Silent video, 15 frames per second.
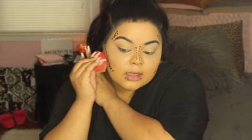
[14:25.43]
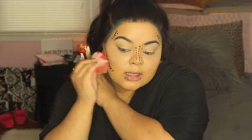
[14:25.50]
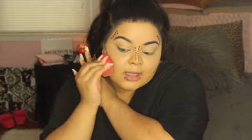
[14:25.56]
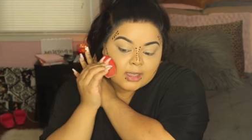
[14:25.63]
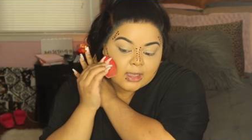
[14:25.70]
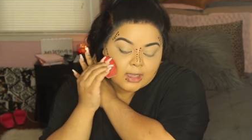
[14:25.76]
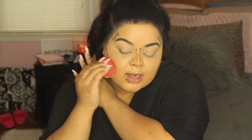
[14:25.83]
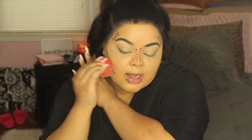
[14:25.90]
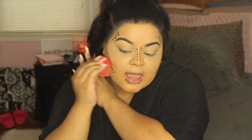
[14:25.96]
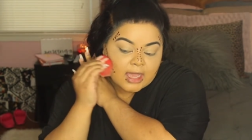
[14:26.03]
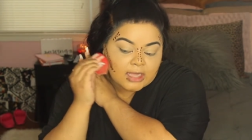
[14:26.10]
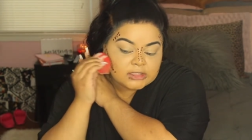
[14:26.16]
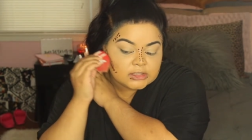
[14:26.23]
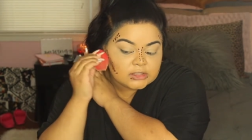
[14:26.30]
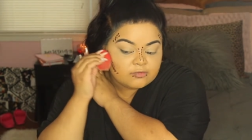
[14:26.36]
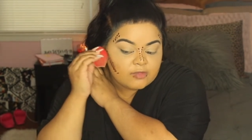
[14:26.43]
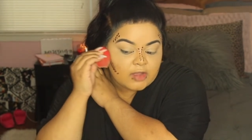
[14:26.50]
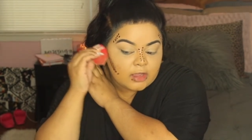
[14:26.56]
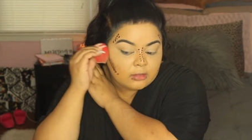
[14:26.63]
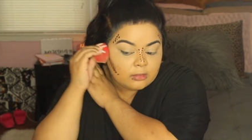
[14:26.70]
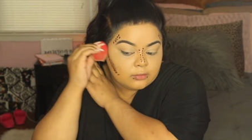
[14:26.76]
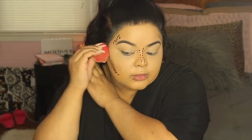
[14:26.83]
and I just
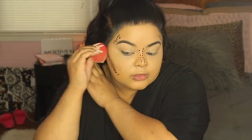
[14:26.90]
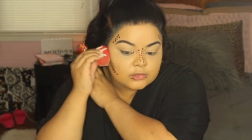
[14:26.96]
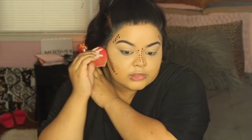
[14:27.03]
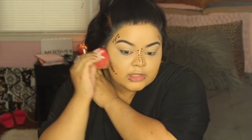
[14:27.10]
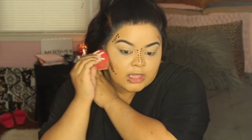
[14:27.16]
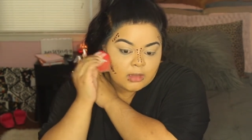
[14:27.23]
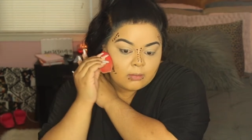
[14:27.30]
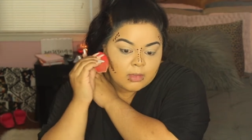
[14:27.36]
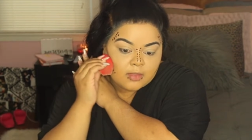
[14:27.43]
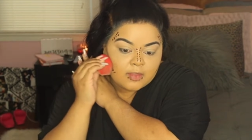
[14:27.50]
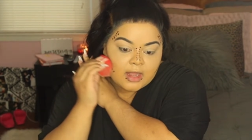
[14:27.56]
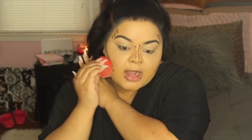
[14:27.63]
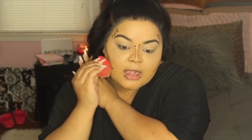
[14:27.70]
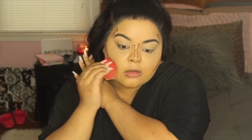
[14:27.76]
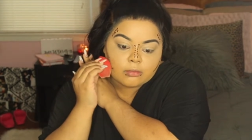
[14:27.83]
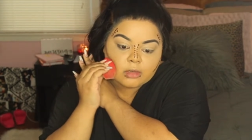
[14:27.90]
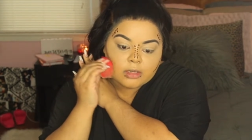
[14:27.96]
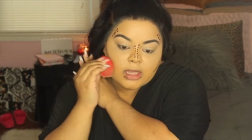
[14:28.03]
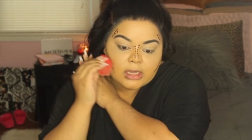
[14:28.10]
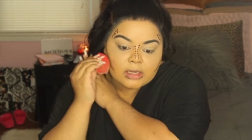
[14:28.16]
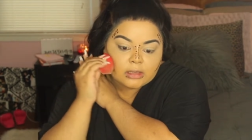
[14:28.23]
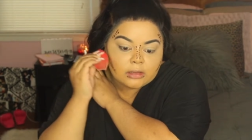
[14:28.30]
follow the shape that I
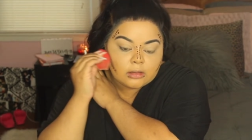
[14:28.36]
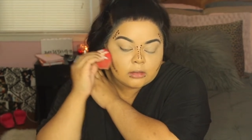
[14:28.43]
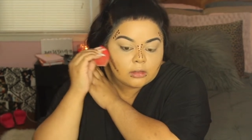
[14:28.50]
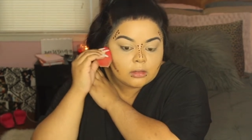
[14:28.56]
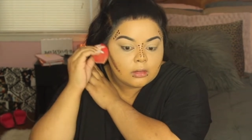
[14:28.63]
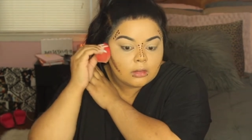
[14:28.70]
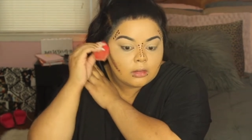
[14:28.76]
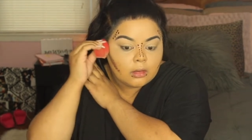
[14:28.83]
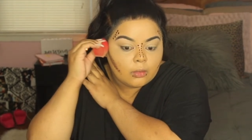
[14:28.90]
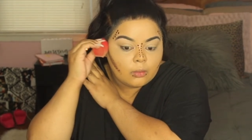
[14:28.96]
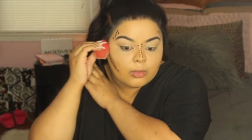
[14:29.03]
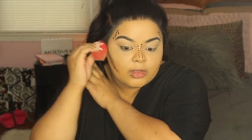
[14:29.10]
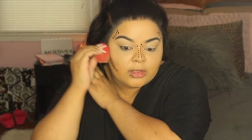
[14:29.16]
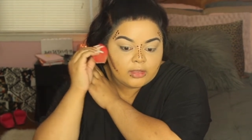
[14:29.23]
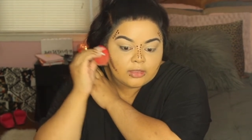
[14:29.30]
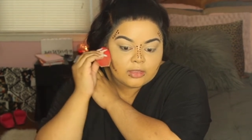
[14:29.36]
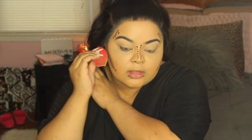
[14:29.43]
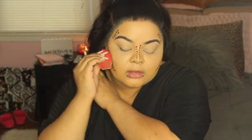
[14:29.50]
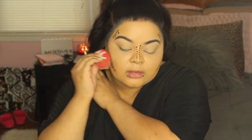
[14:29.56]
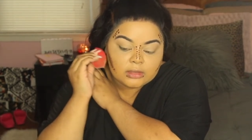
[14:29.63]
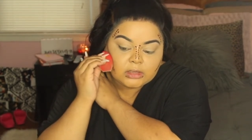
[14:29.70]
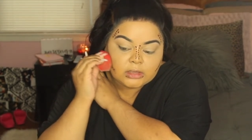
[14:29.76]
created with
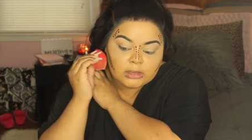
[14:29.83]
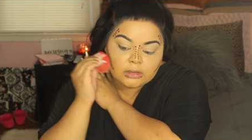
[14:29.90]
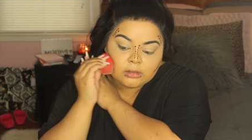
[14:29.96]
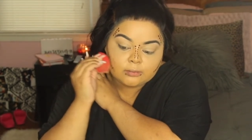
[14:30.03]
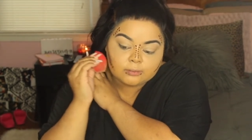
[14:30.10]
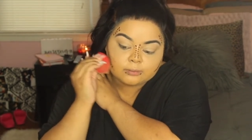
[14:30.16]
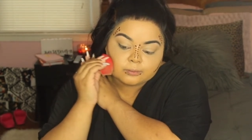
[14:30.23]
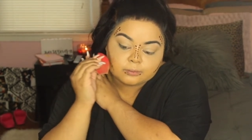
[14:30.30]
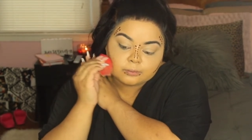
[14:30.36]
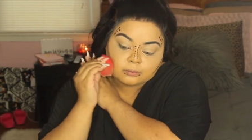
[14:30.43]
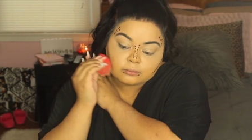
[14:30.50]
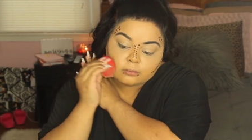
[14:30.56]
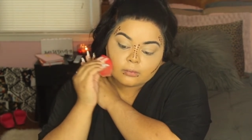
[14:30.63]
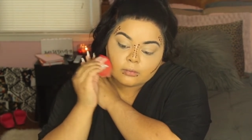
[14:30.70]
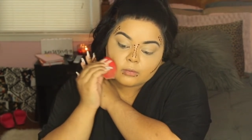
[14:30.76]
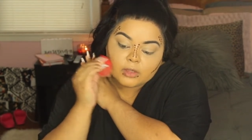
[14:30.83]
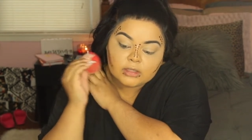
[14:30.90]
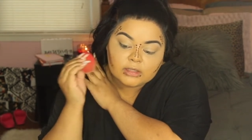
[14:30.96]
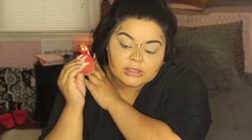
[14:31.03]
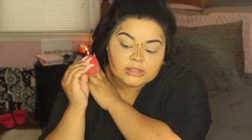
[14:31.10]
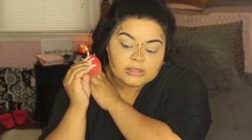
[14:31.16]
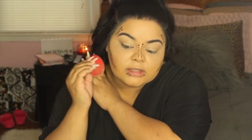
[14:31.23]
the
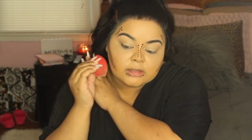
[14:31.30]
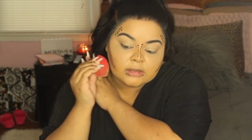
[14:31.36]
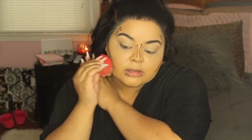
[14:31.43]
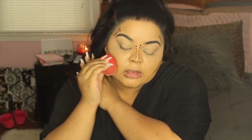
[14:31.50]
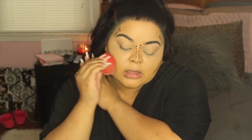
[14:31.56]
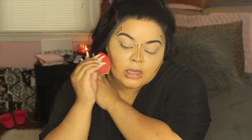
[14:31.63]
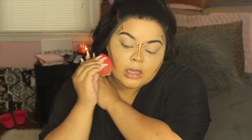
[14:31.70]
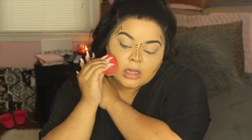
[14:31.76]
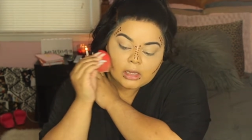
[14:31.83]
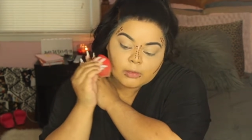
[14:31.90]
concealer.